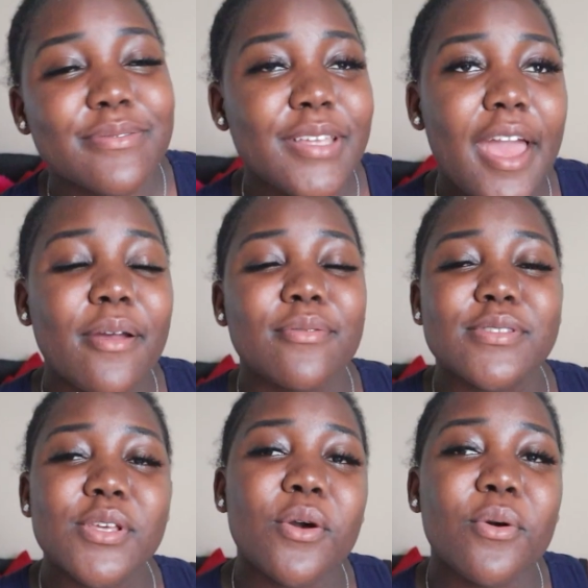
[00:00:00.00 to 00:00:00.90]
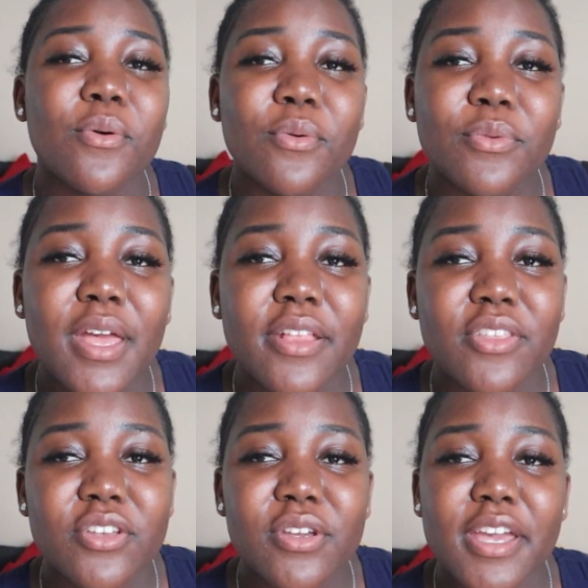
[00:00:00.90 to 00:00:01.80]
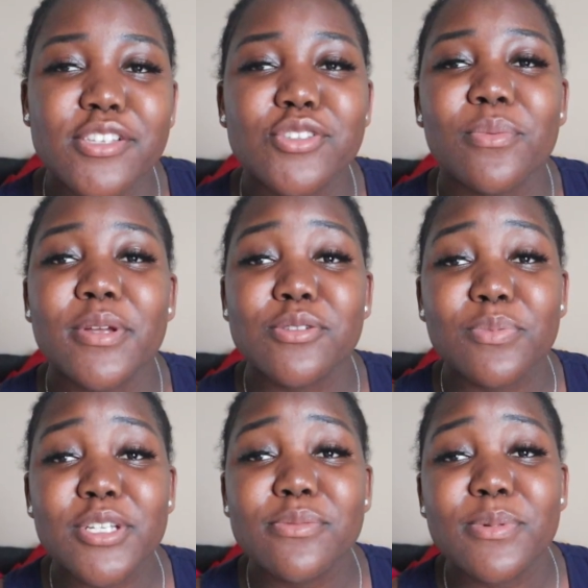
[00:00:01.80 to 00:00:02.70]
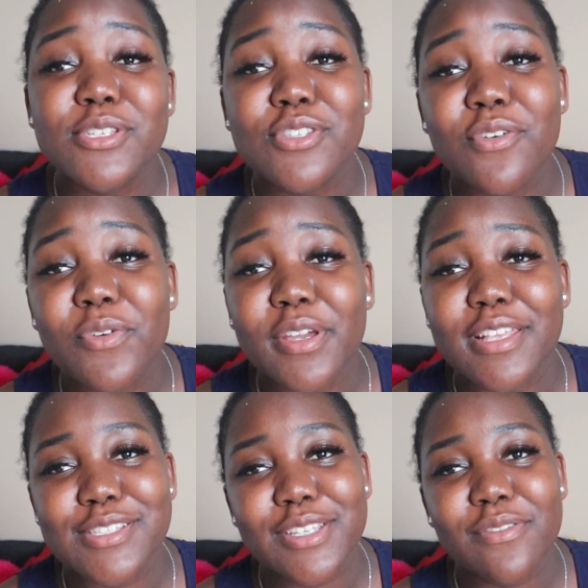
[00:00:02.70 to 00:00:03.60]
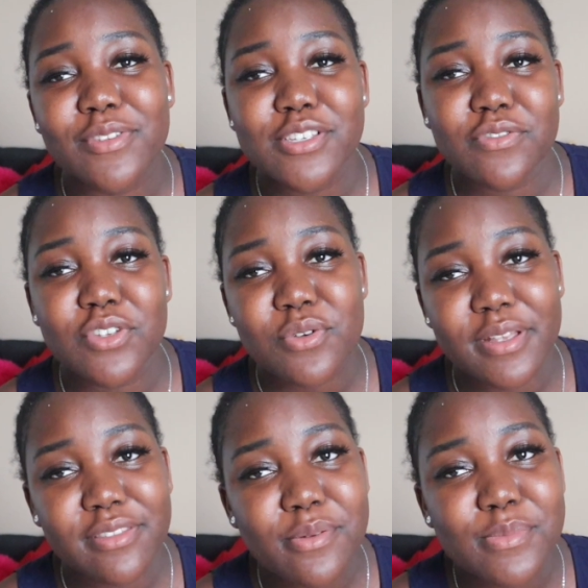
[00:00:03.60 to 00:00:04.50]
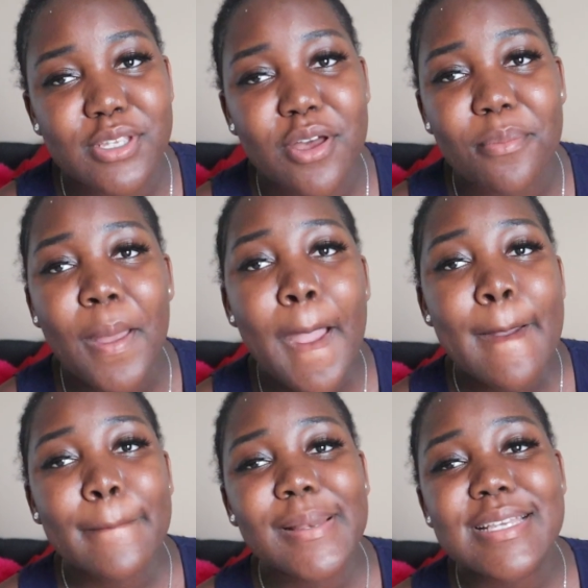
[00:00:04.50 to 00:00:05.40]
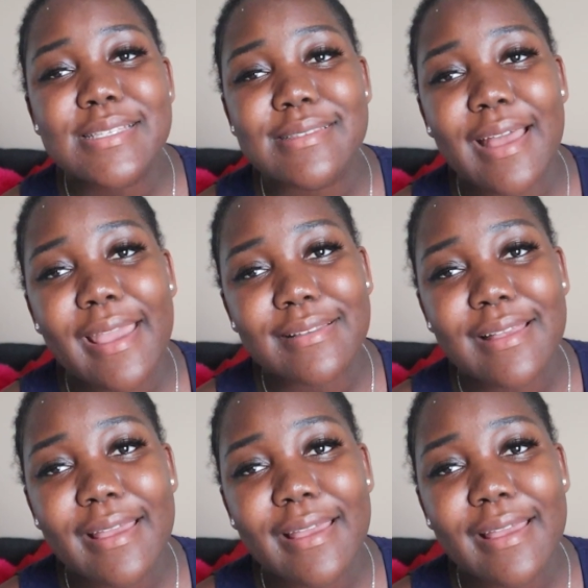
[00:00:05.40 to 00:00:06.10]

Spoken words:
Yeah, so yeah, thank you guys so much. Please don't forget to give this video a thumbs up. Please like.